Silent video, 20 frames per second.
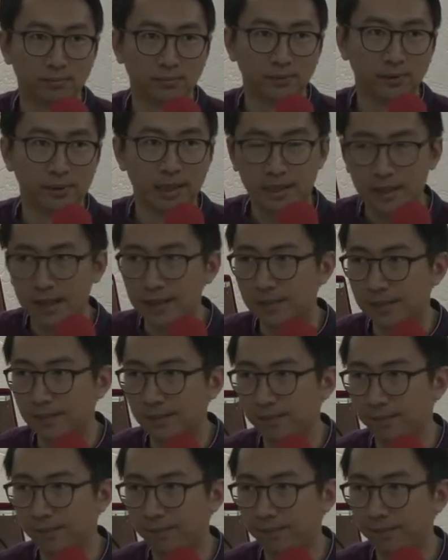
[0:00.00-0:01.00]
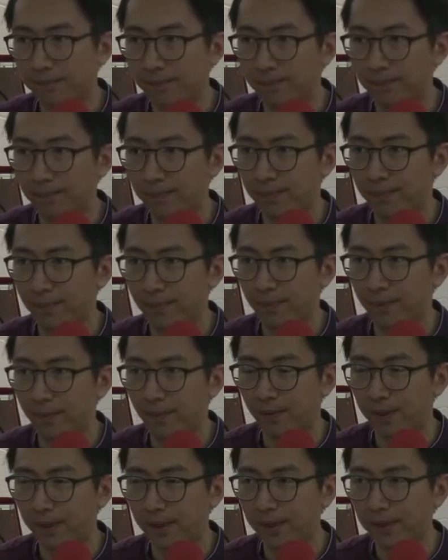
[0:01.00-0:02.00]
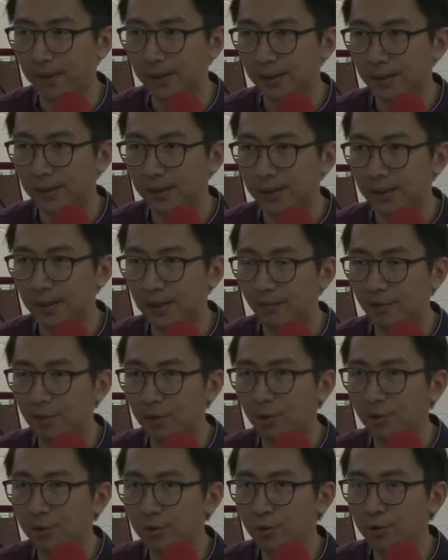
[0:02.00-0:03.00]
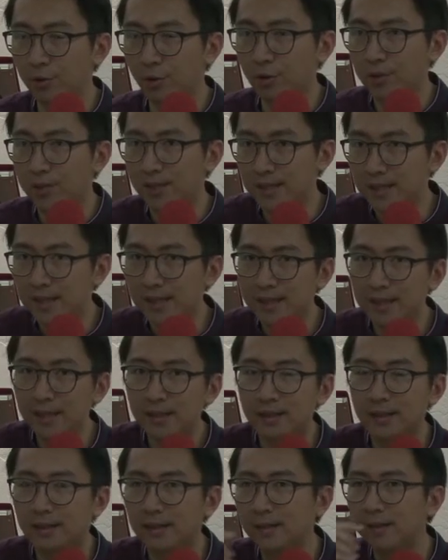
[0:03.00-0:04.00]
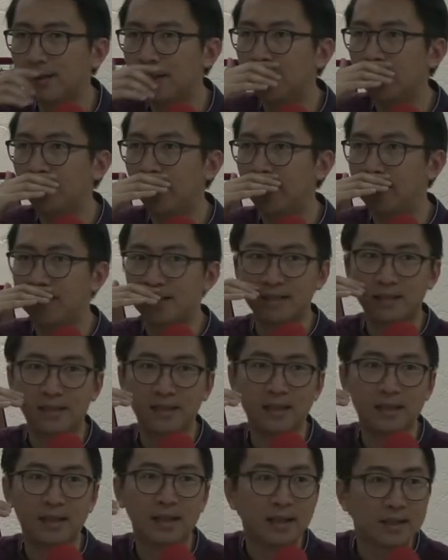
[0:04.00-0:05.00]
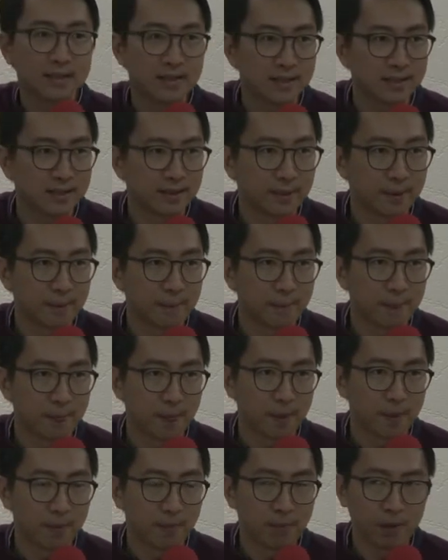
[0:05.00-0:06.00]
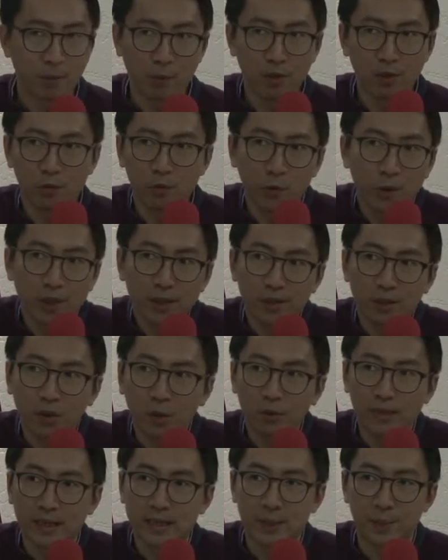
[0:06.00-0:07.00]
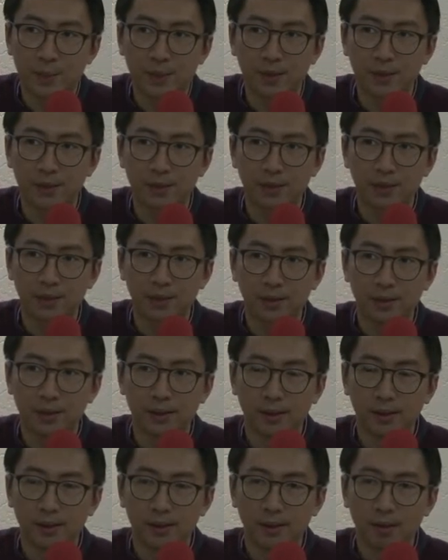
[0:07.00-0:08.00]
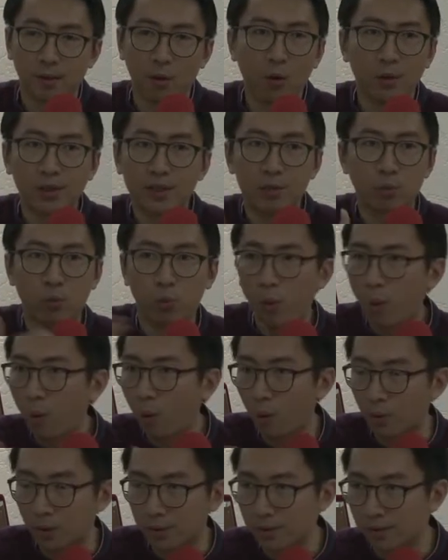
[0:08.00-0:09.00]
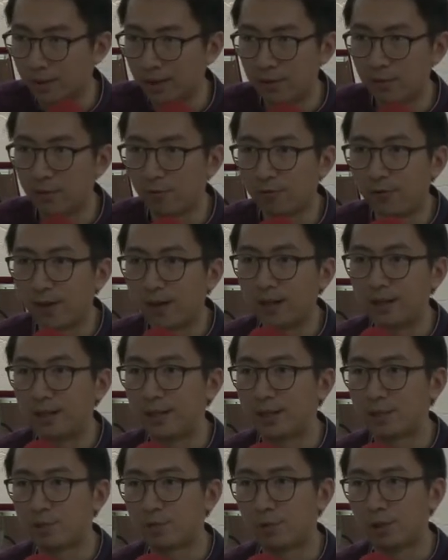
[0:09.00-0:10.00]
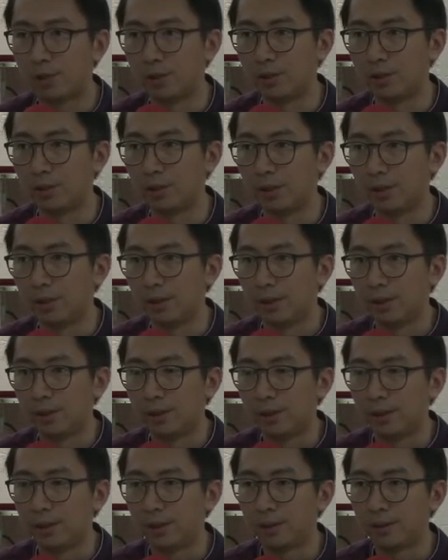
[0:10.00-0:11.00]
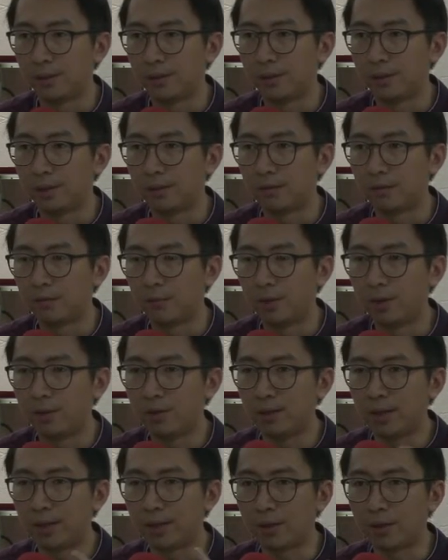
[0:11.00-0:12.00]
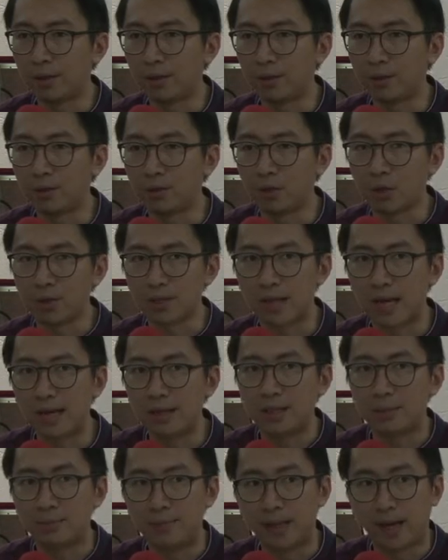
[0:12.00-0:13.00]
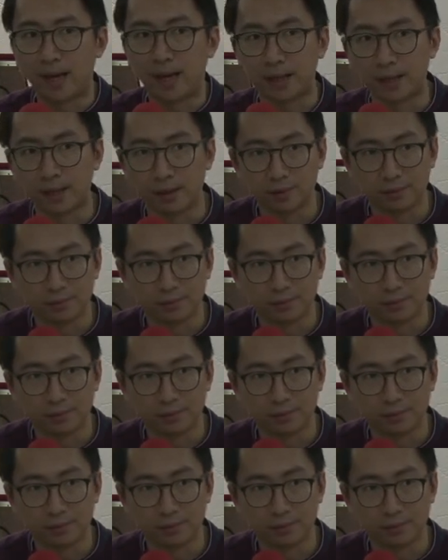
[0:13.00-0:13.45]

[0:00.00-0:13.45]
in the sense. Okay? Even though you don't see it as it is, but when you read the Old Testament, all these wars that you find in history, whether you like it or not, God's hand is behind it.